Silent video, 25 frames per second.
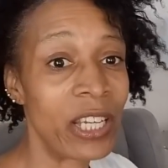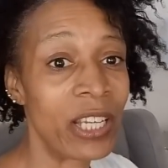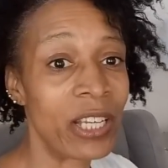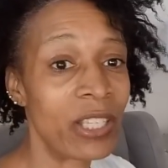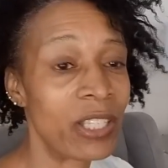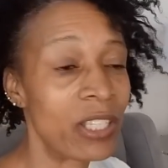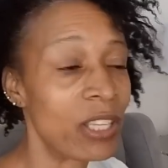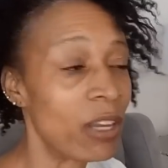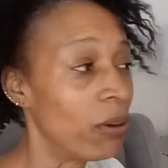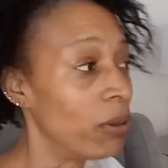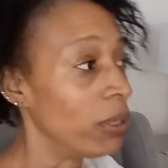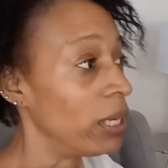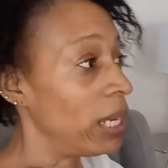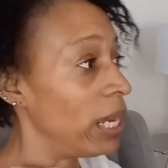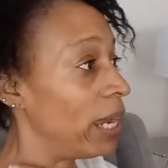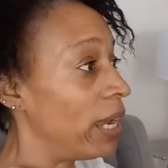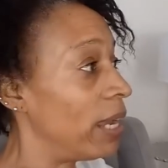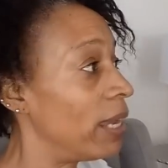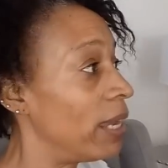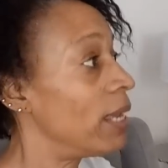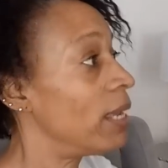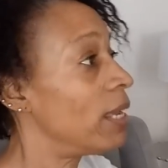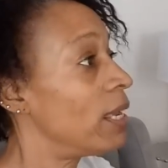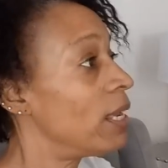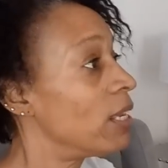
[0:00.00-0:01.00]
So yeah.
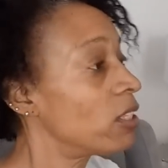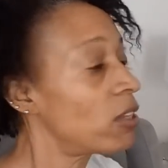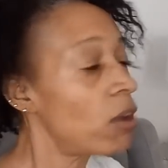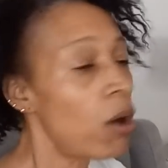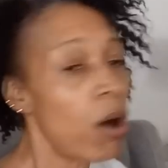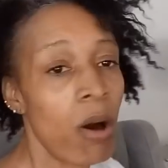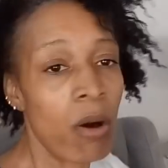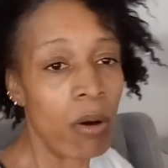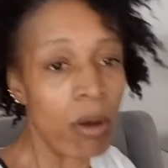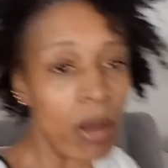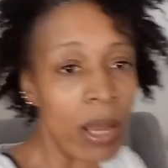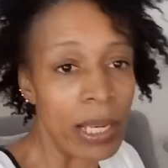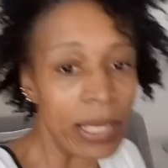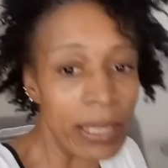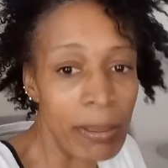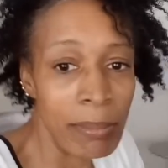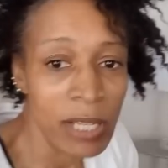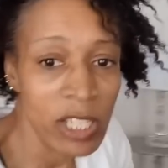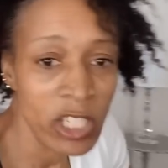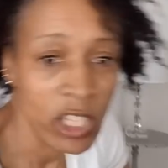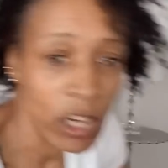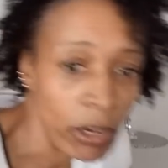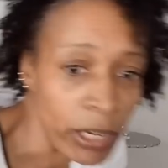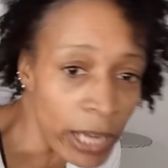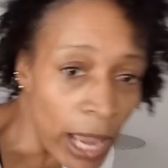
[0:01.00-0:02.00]
So oh, let me
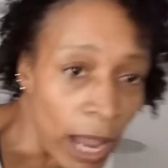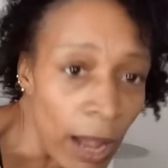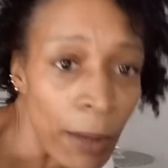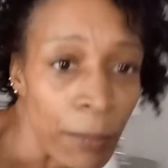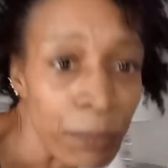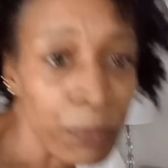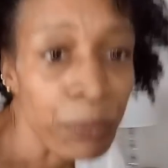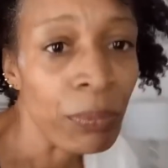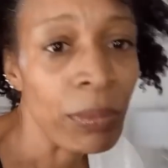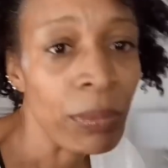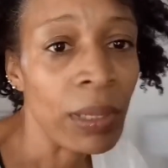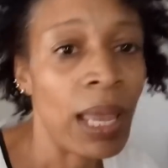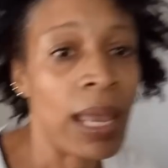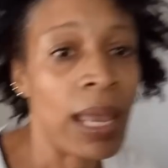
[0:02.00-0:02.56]
show y'all.